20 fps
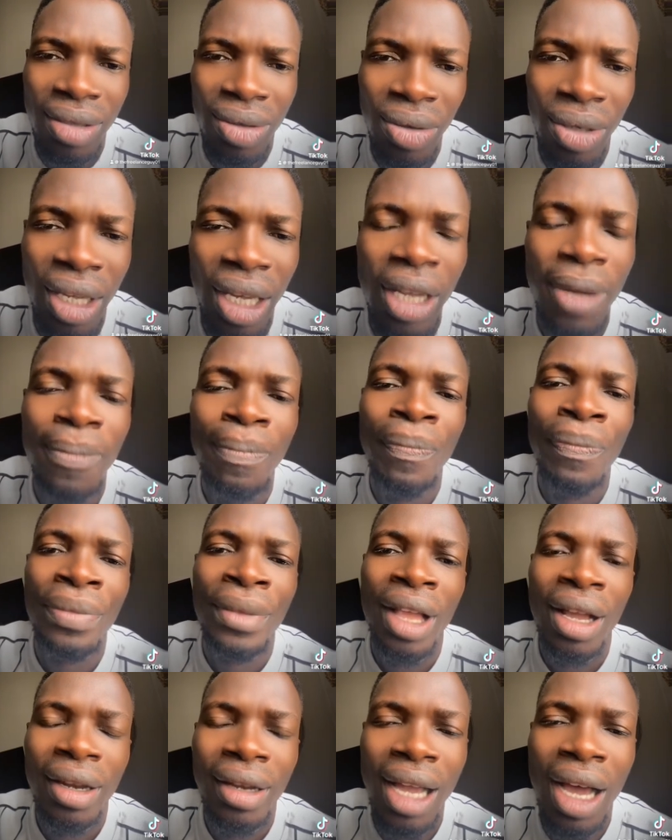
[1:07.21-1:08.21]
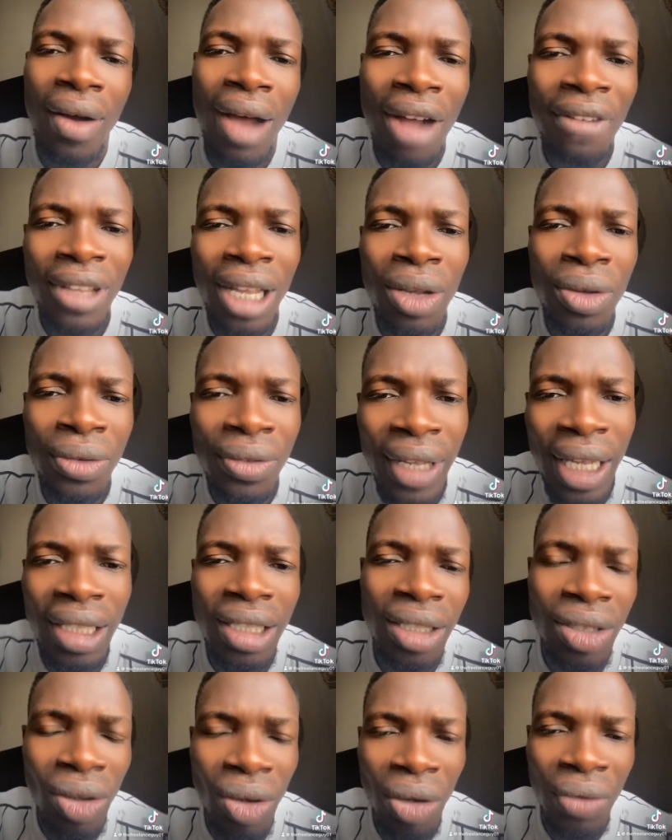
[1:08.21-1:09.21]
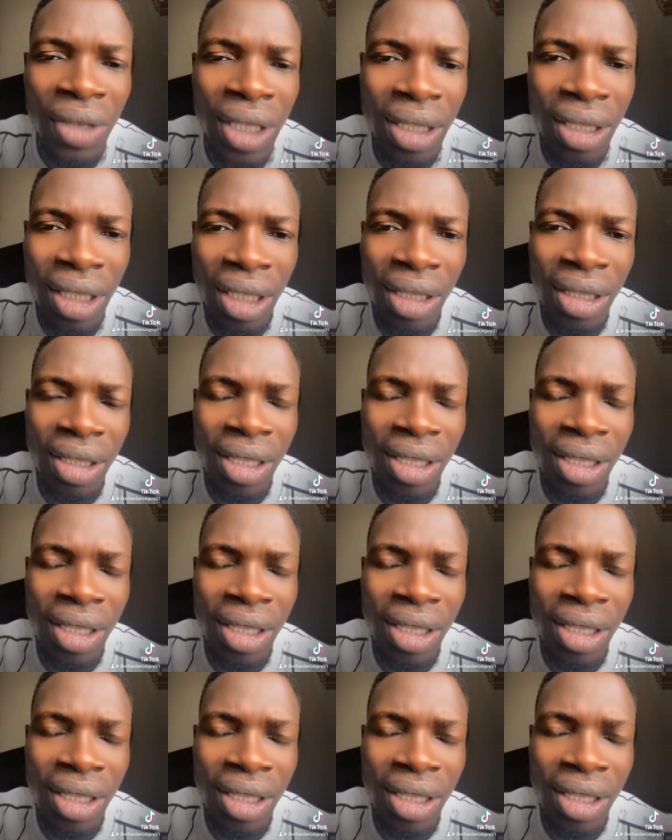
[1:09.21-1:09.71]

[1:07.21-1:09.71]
Okay, now after you've gotten all of these things,